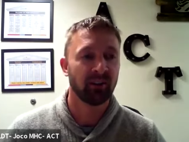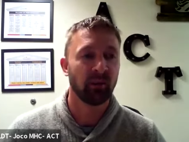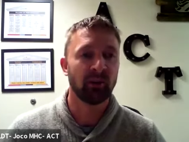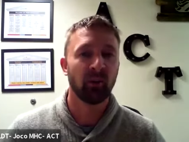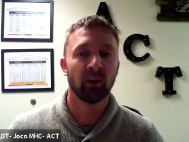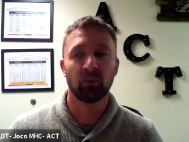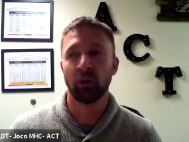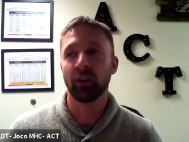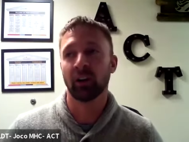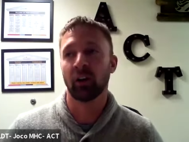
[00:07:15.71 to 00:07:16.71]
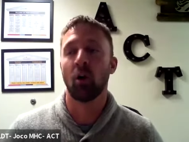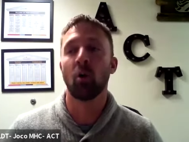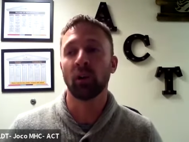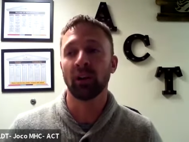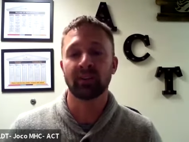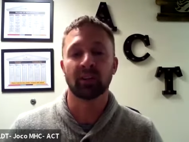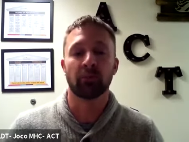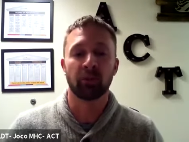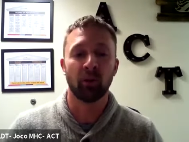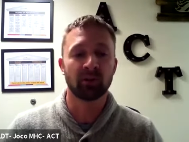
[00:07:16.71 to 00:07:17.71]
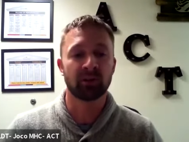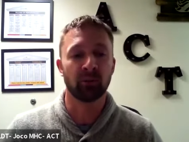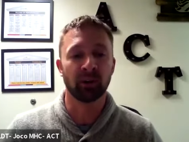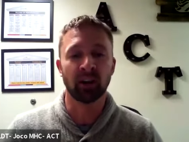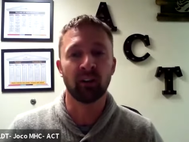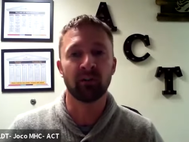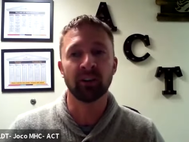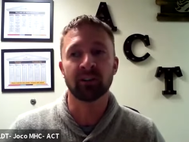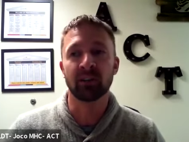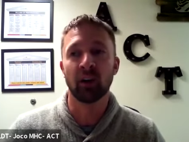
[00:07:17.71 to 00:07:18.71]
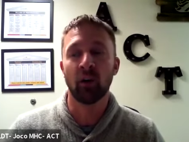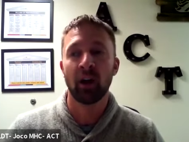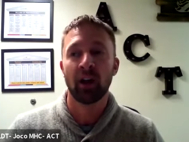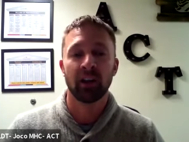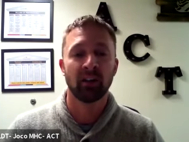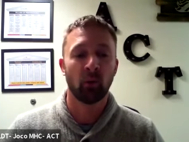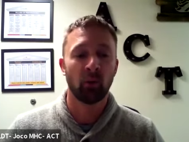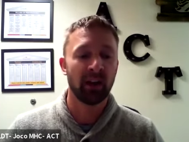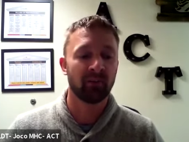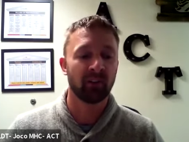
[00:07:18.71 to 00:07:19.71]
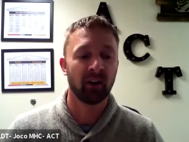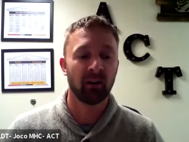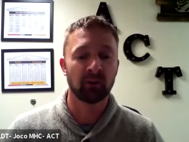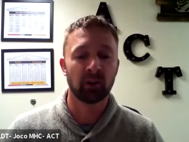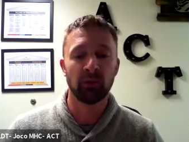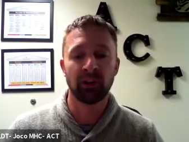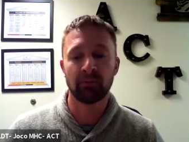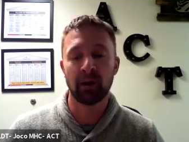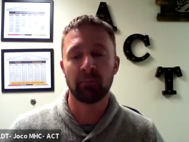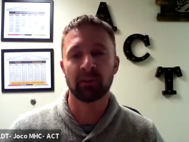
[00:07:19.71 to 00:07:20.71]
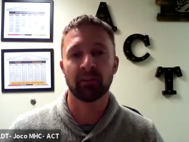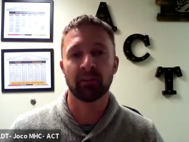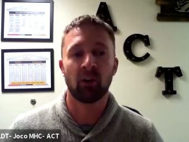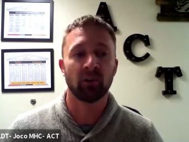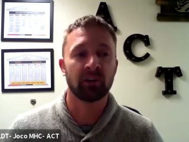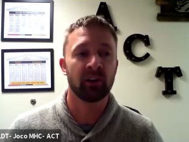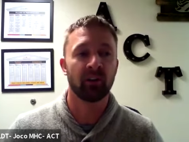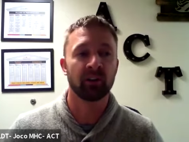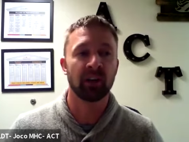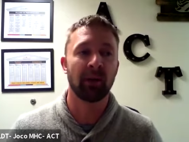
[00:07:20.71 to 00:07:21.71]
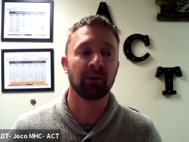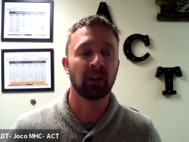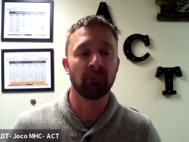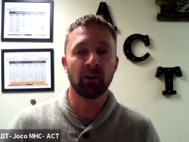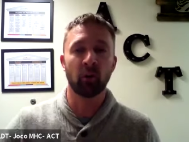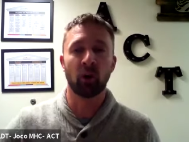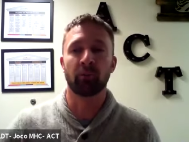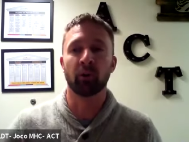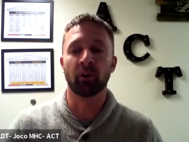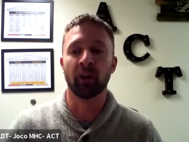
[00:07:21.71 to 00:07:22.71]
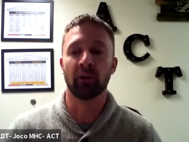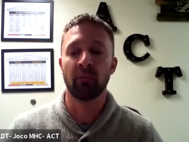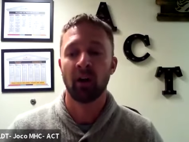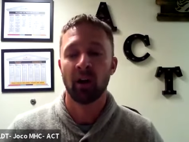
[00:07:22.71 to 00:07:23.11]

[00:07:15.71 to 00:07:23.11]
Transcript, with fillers: We do a really a holistic approach to recovery. So, you know, we have um, community members that volunteer their time to come into our program.